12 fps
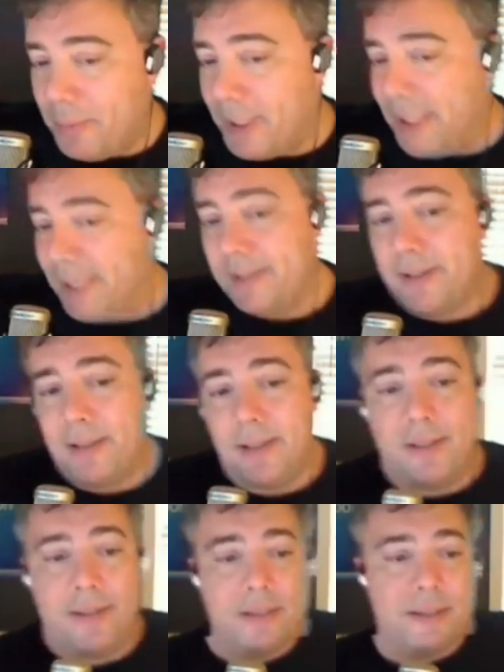But,
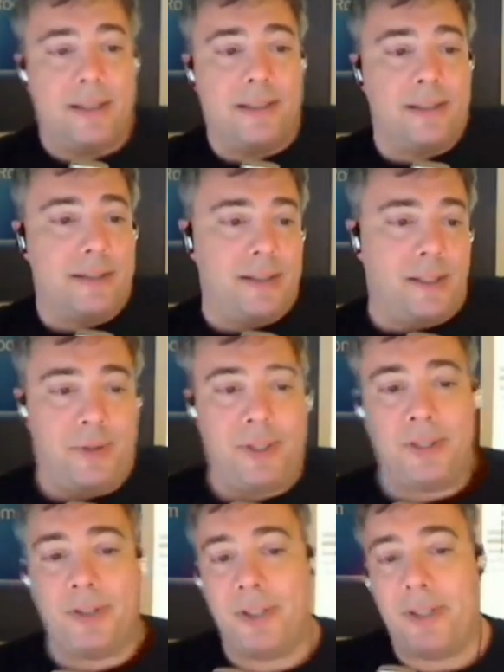uh, you know,
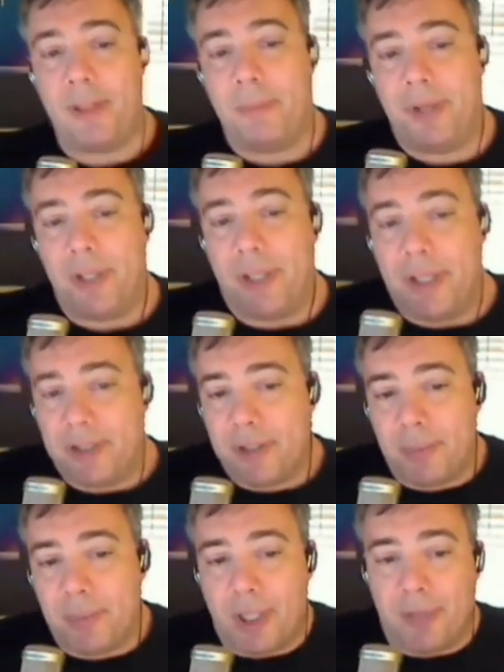this is the type of thing that
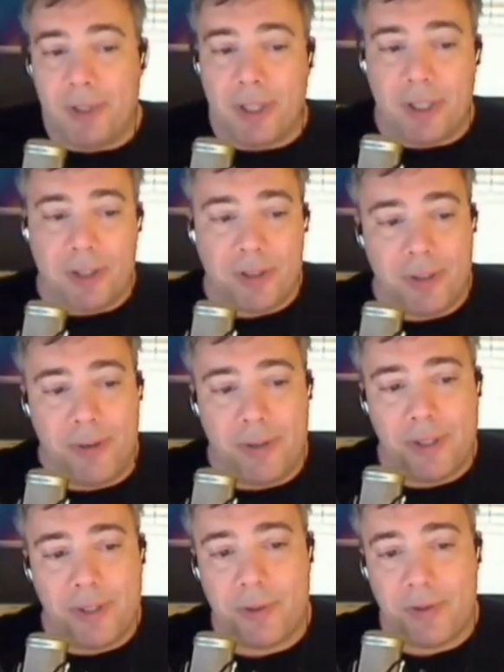gets the ball rolling. Mm. So
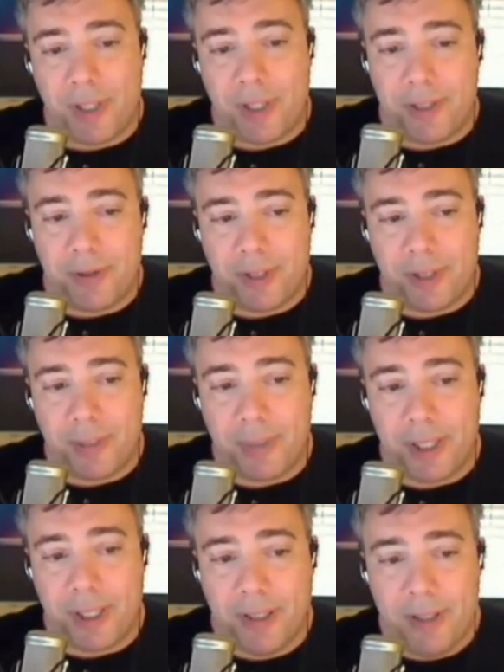this is interesting
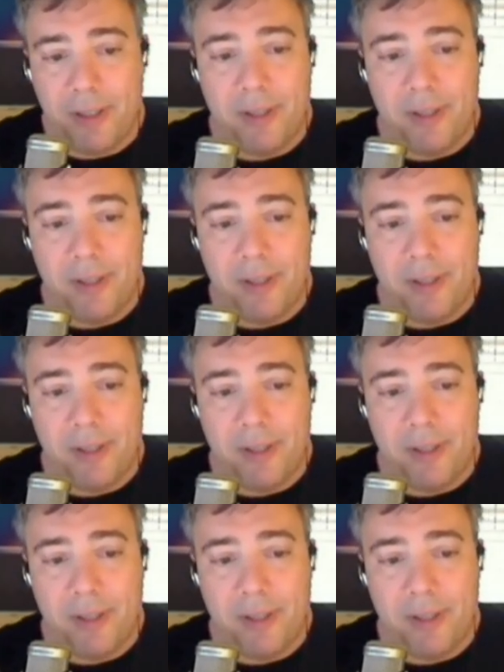to me.